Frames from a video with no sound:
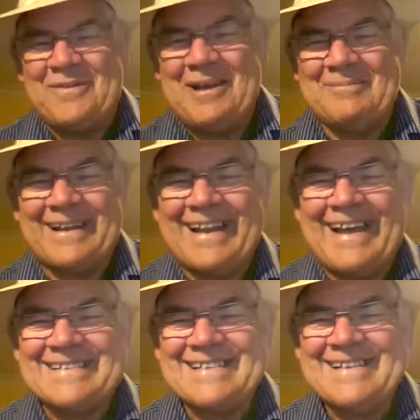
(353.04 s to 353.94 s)
Found my
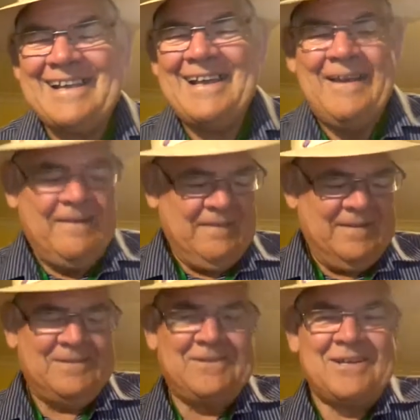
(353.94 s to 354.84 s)
glasses.
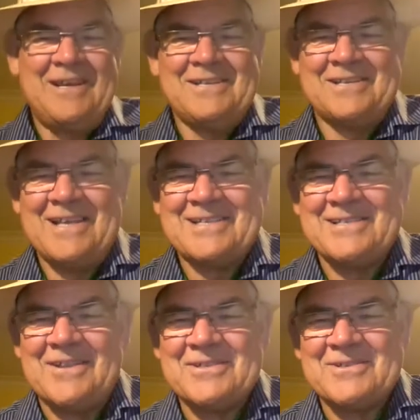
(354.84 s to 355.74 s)
Jesus, that's
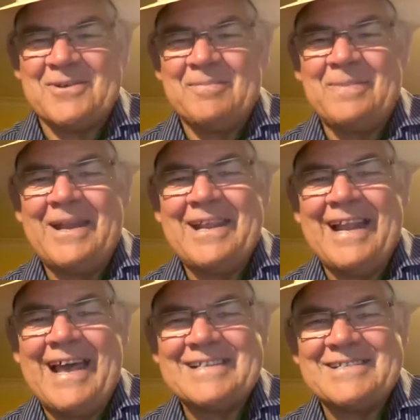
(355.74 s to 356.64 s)
another story. Bloody
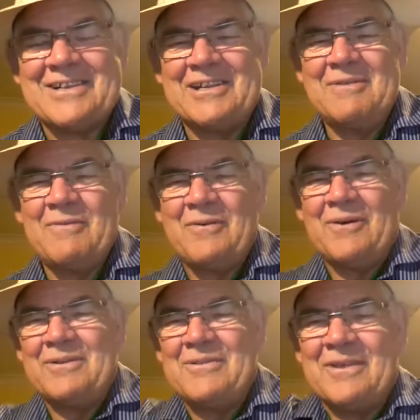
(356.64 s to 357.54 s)
glasses, I can never
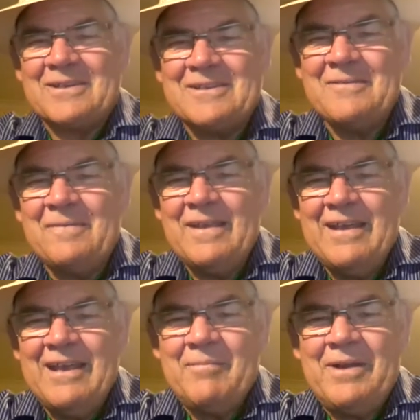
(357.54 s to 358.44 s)
find the things.
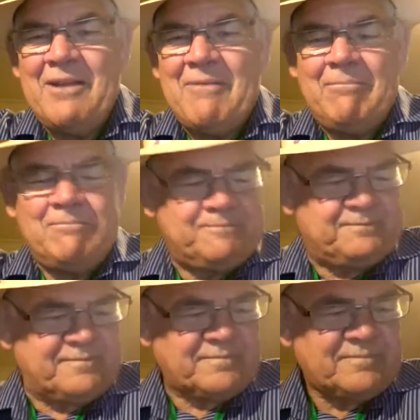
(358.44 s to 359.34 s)
But anyway,
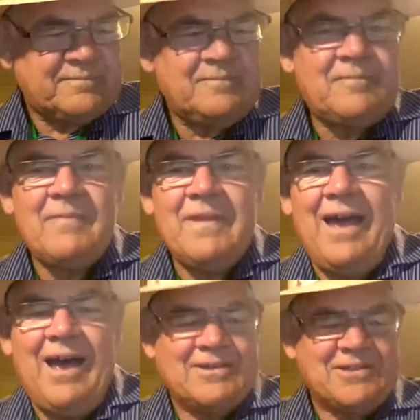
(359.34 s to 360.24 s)

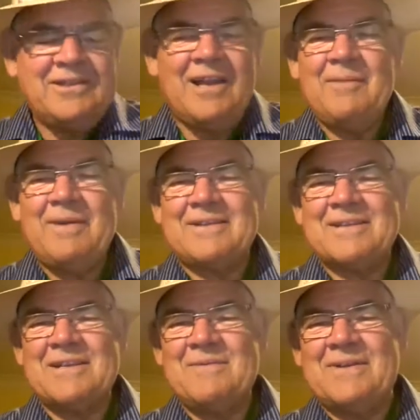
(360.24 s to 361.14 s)
I was going to tell you about
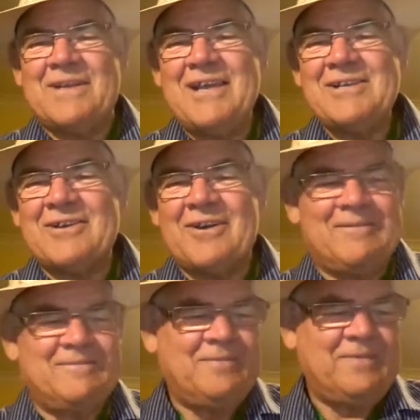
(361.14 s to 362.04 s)
this invitation I
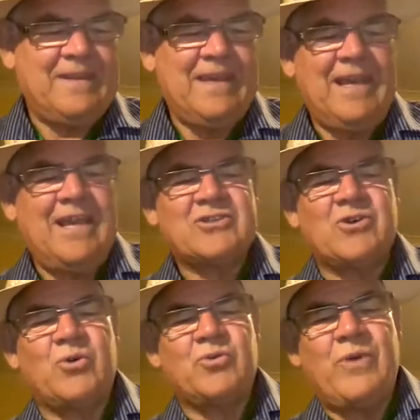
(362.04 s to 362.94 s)
got. It's
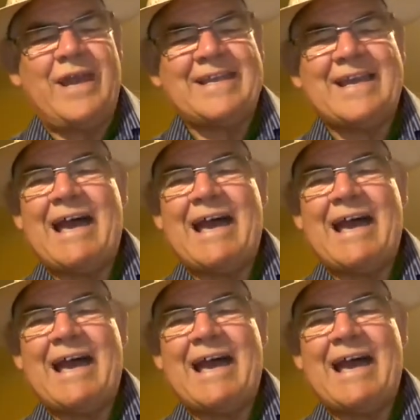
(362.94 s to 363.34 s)
called Red